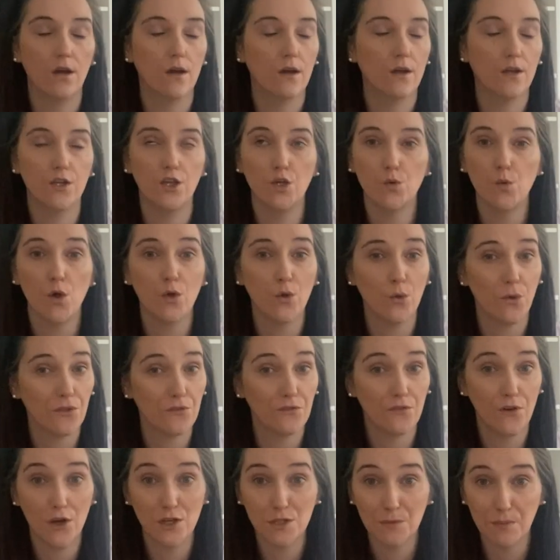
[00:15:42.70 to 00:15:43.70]
you are not the
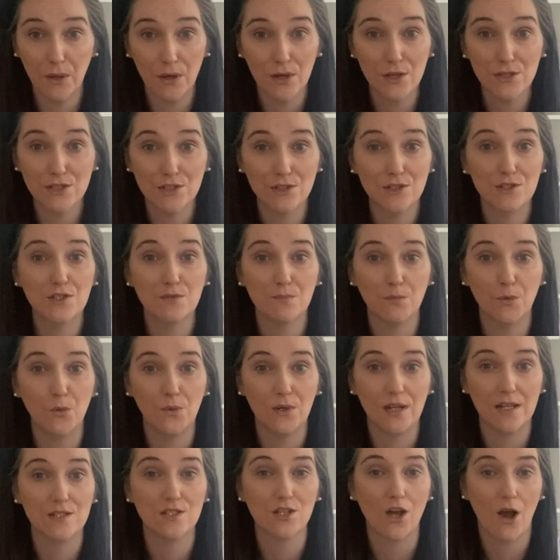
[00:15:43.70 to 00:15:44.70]
first person this
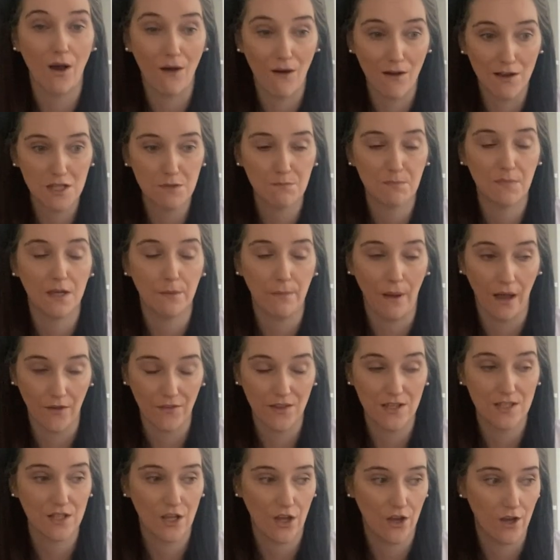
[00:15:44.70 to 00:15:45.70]
morning to ask me about
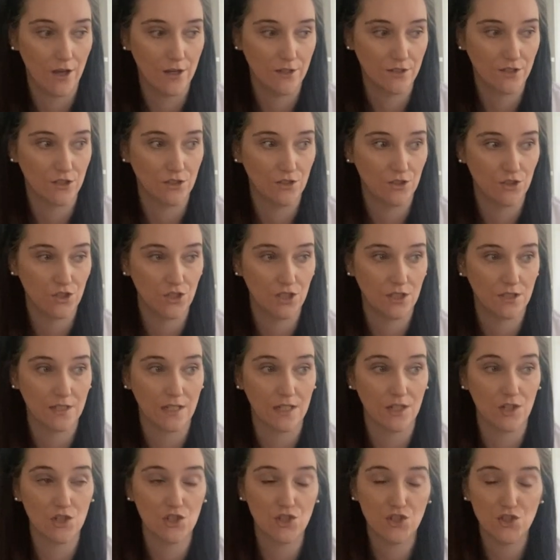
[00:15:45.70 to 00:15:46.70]
these curtains. She said,
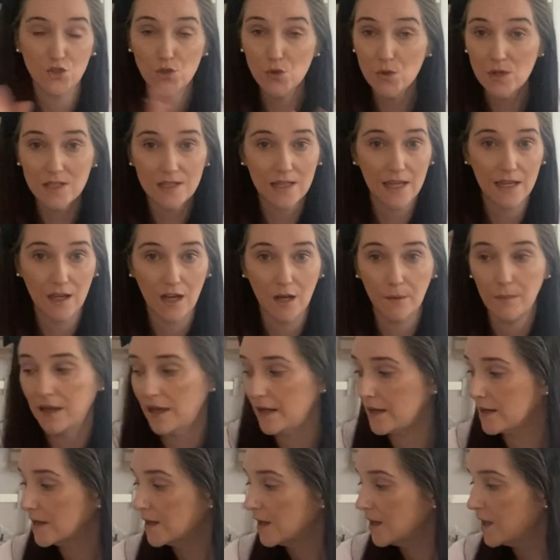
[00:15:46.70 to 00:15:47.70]
as soon as they come
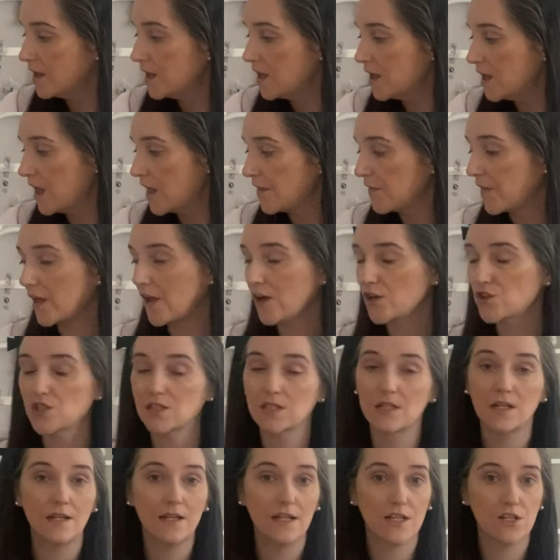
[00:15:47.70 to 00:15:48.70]
in, they are
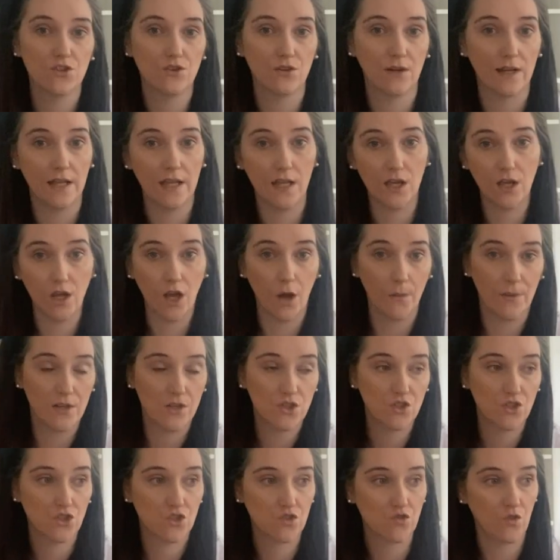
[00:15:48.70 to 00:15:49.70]
just literally going
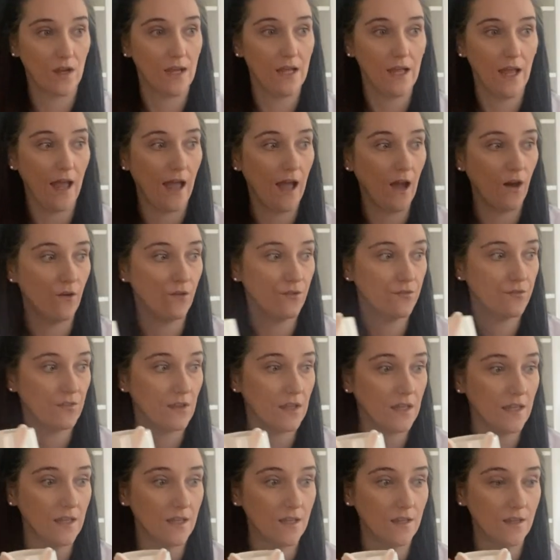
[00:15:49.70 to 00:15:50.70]
straight out of
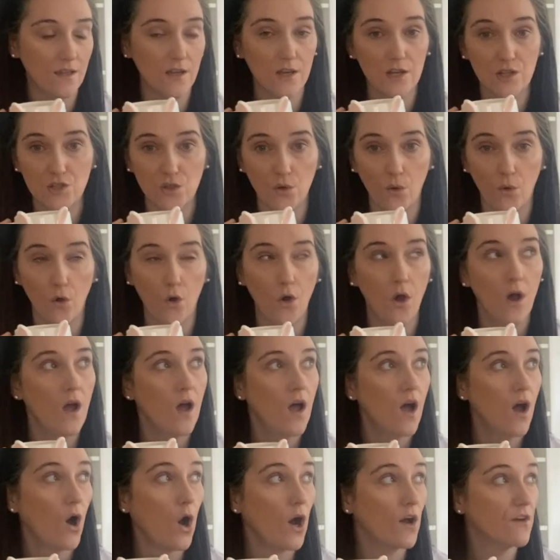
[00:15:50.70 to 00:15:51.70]
the door.
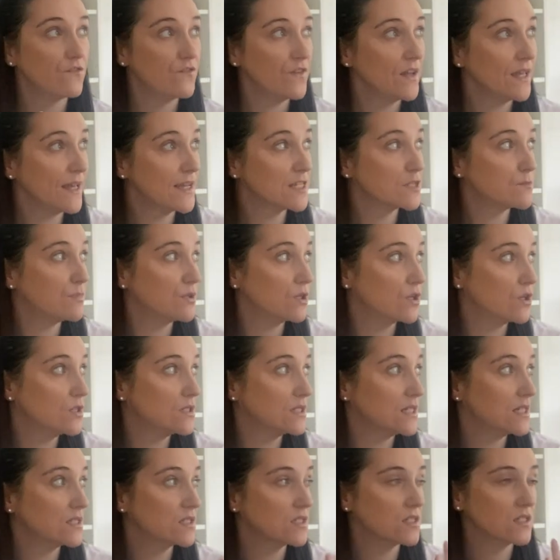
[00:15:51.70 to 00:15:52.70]
I think it's because
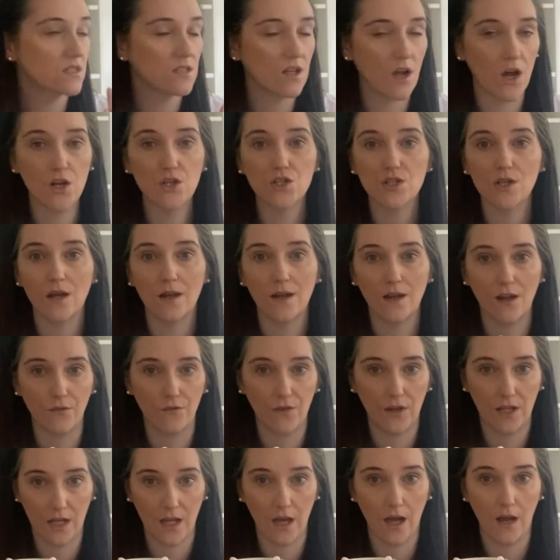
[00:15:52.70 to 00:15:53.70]
it's such a
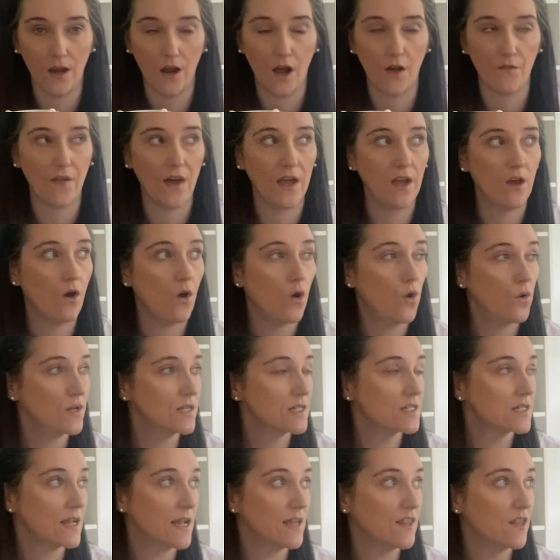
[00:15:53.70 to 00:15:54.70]
lovely colour. They are
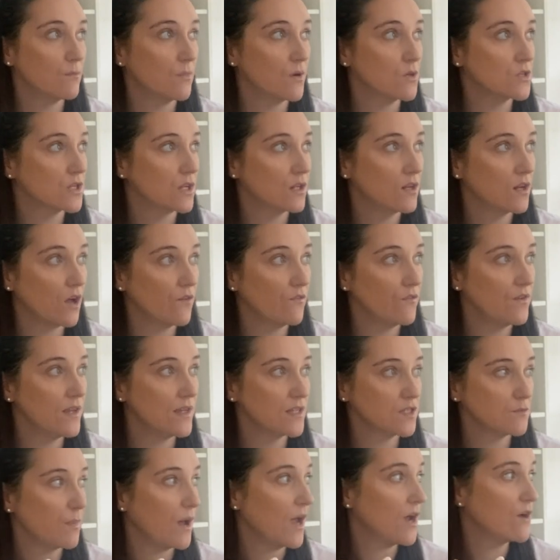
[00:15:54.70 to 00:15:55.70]
honestly the most
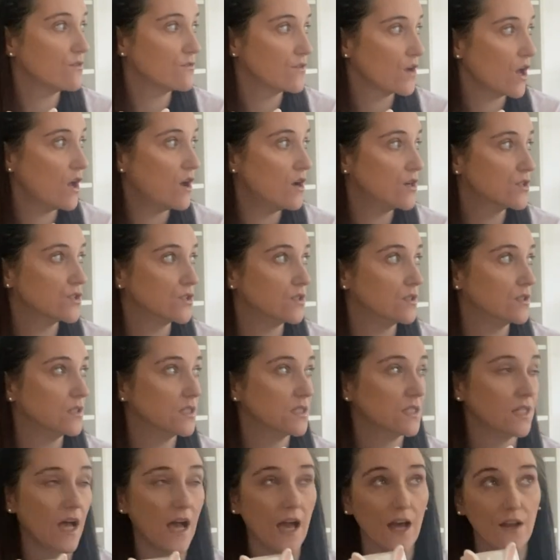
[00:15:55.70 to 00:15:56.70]
loveliest pair of
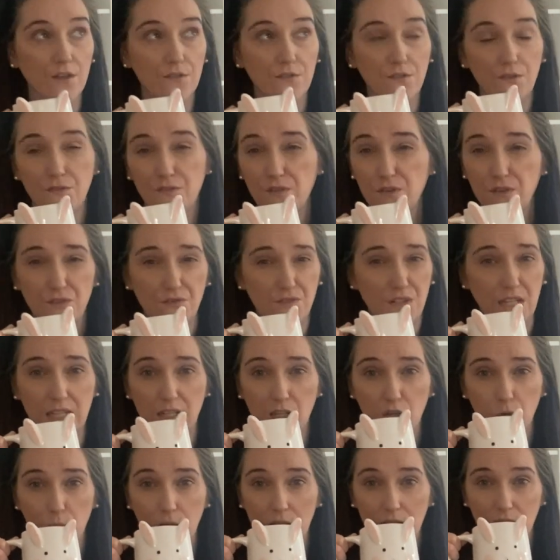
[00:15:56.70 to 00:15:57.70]
curtains, and for 15
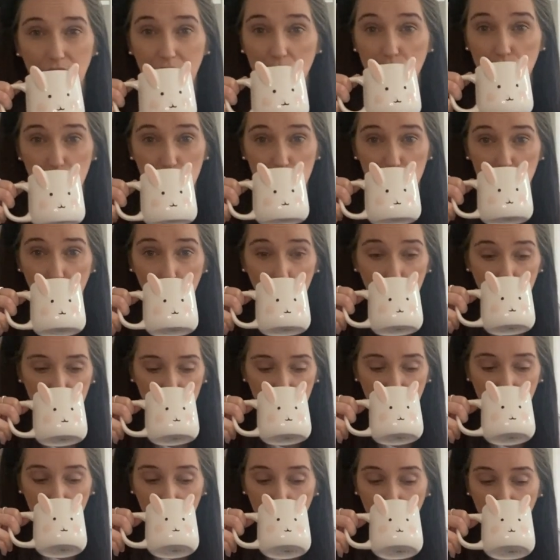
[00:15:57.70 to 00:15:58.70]
quid, they're so
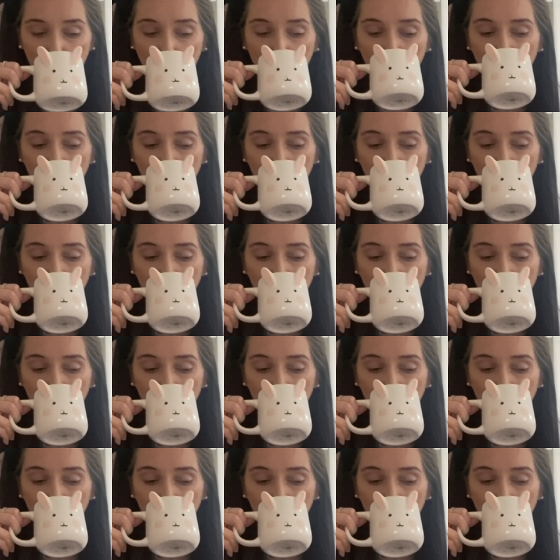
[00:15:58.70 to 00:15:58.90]
cheap.